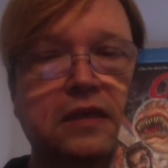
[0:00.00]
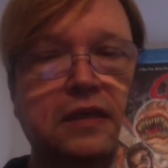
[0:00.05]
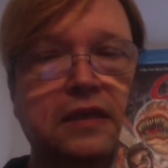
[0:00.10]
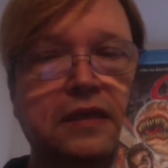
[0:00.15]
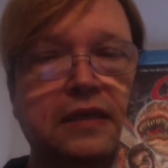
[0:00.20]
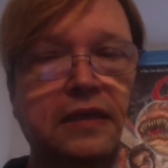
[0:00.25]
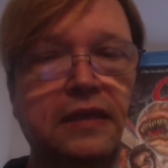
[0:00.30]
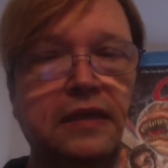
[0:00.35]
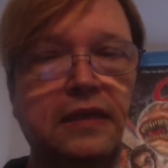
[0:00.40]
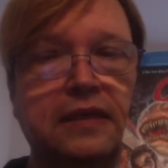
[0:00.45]

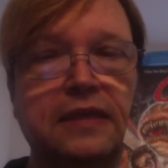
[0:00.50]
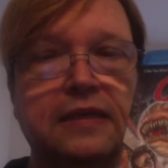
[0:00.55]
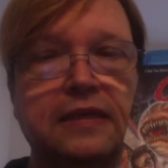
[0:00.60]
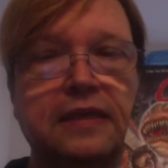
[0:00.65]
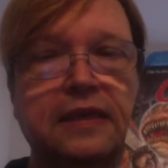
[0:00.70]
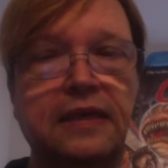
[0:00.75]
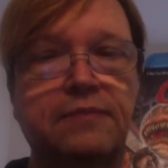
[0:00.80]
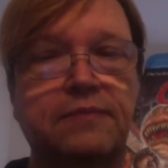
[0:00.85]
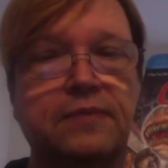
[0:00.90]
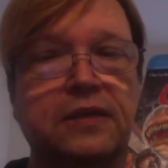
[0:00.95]
And
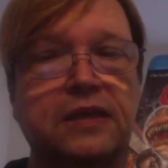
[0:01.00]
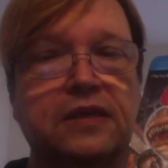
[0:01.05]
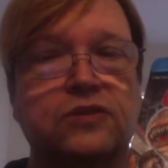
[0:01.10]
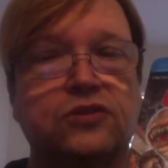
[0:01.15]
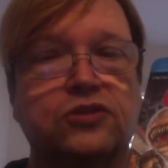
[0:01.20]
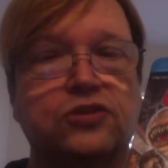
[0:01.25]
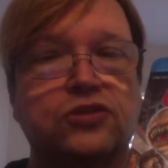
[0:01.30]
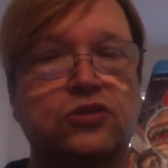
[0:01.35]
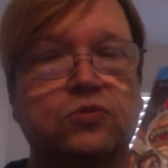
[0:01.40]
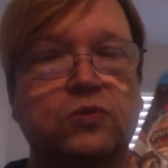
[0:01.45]
I'm not
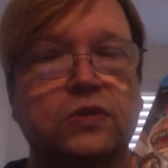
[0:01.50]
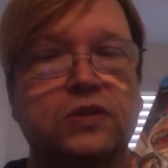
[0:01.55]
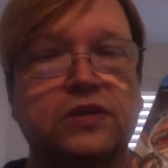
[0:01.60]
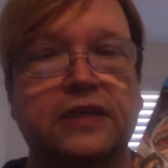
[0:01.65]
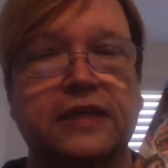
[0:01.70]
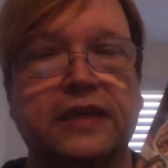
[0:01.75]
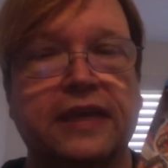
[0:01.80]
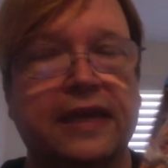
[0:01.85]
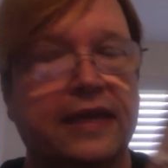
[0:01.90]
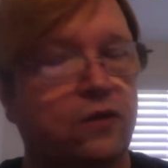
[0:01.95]
sure where
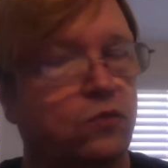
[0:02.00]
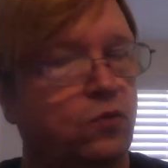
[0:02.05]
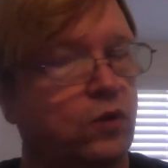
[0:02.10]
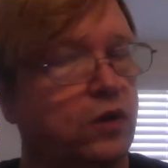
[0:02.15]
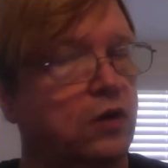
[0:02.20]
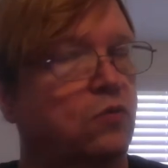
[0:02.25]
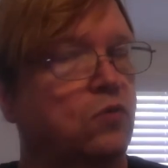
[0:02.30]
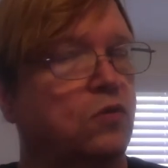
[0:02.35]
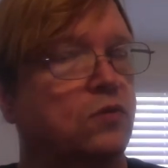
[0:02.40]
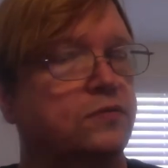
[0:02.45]
the gay
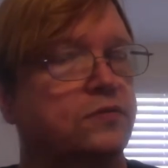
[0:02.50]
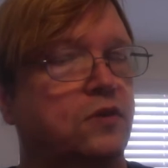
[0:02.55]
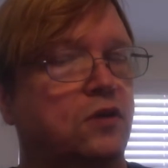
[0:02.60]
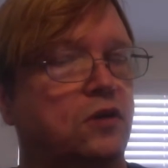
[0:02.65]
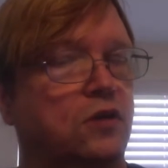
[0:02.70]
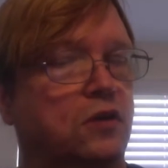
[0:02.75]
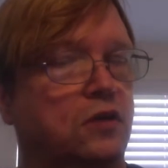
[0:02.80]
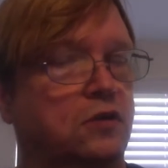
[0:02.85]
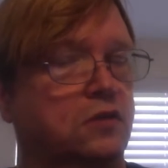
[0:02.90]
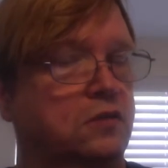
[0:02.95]
werewolves
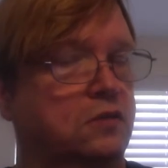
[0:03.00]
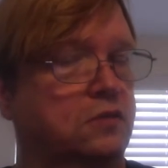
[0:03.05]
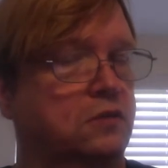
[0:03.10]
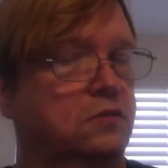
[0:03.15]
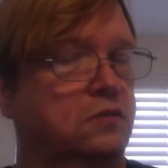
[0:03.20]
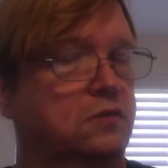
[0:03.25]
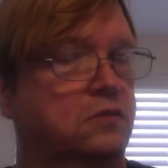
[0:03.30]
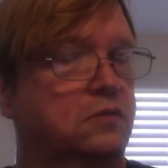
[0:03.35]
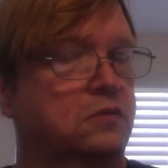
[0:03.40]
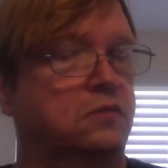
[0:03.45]
are.
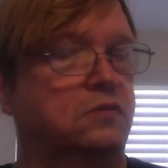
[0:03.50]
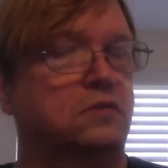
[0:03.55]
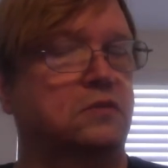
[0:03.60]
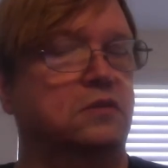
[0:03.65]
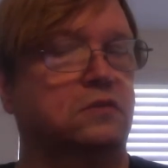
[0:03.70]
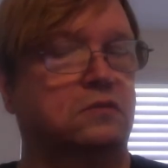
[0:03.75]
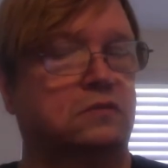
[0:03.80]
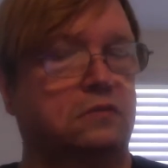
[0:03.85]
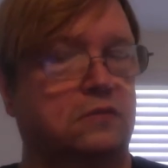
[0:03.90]
Um,